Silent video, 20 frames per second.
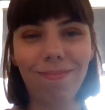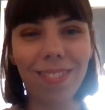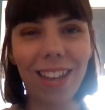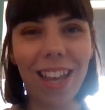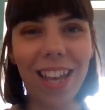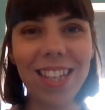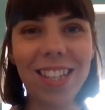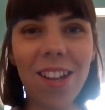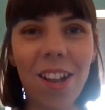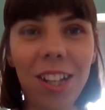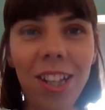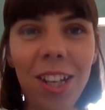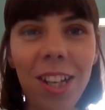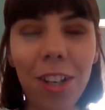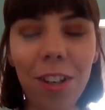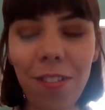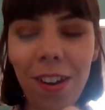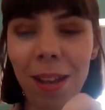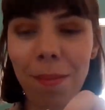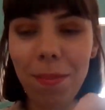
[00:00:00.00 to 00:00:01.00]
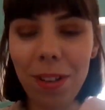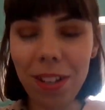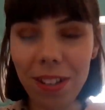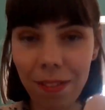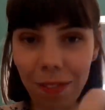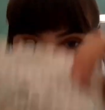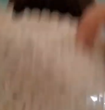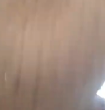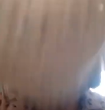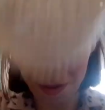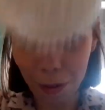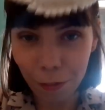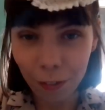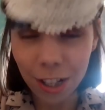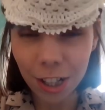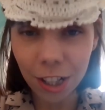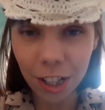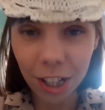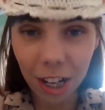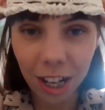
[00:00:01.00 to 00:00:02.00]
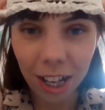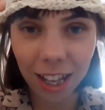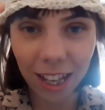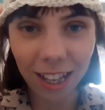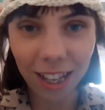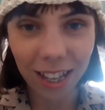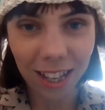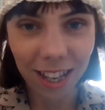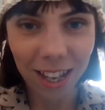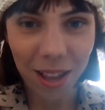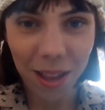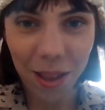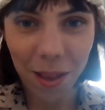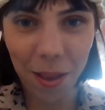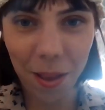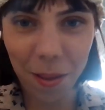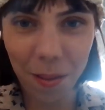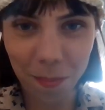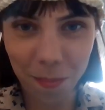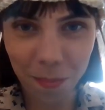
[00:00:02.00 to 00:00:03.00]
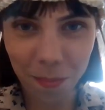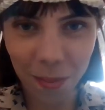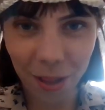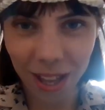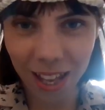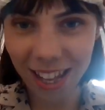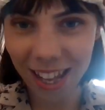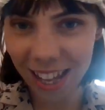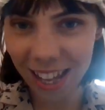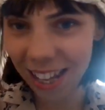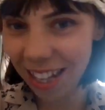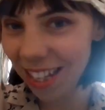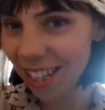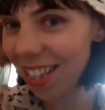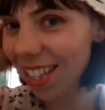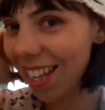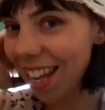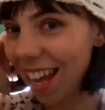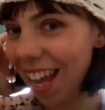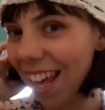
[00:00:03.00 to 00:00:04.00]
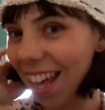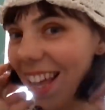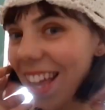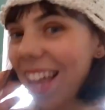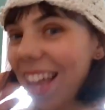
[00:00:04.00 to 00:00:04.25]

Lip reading: It's not going to look great because I've just had my fringe cut, but you can see